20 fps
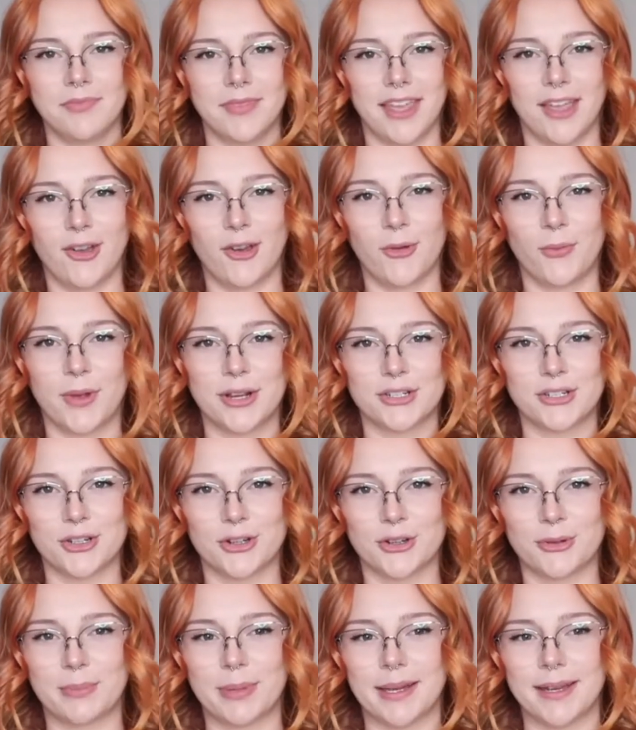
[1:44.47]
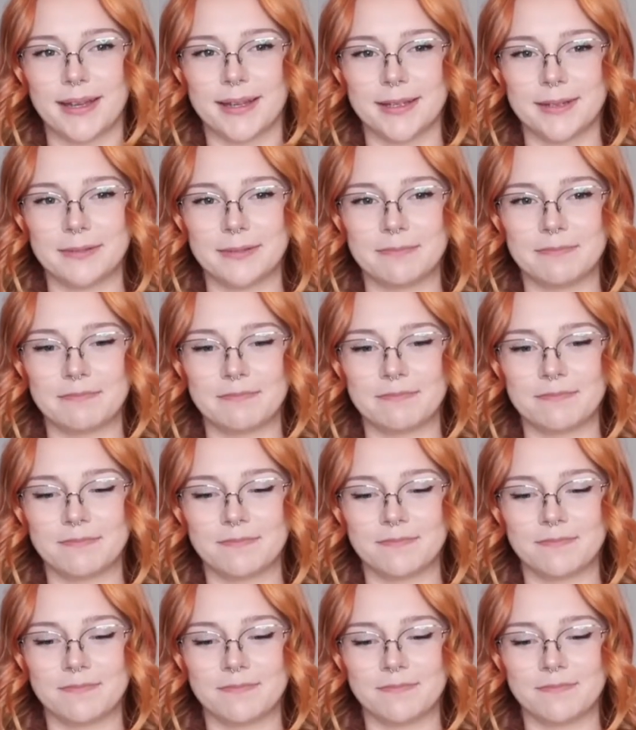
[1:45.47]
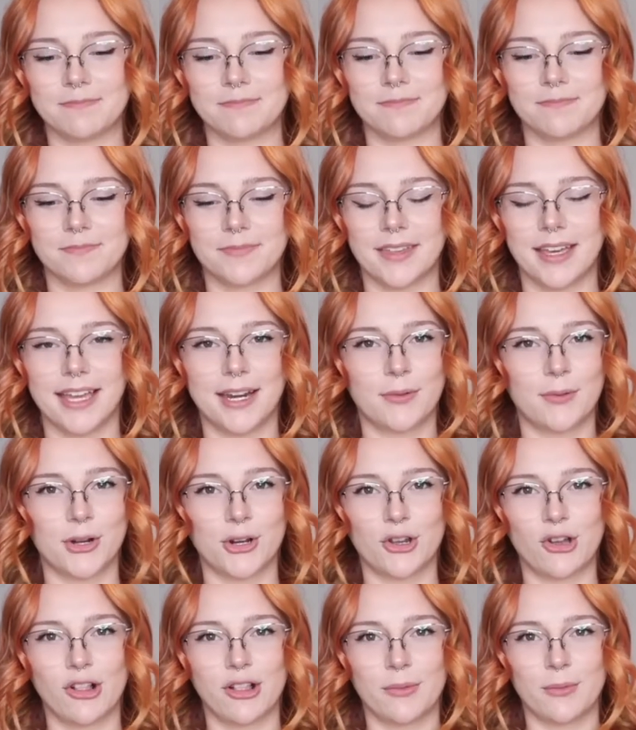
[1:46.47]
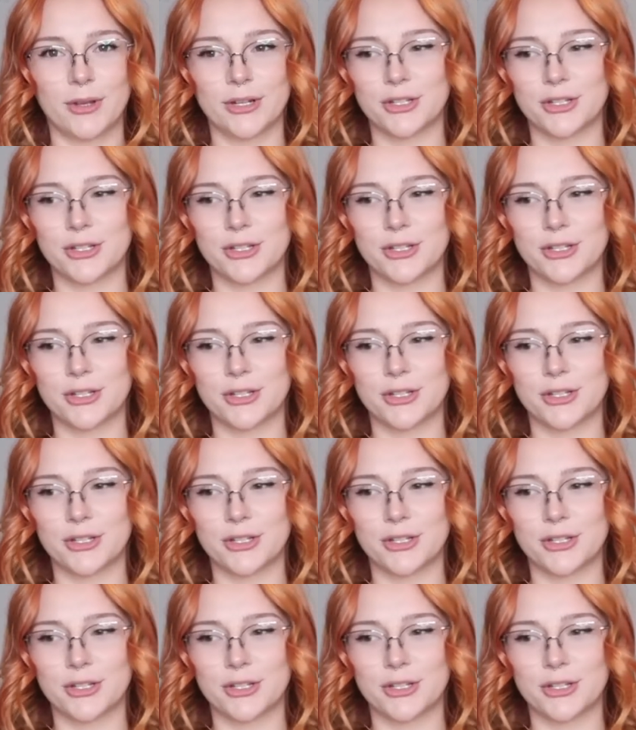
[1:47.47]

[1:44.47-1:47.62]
they are winter, but I don't want to call them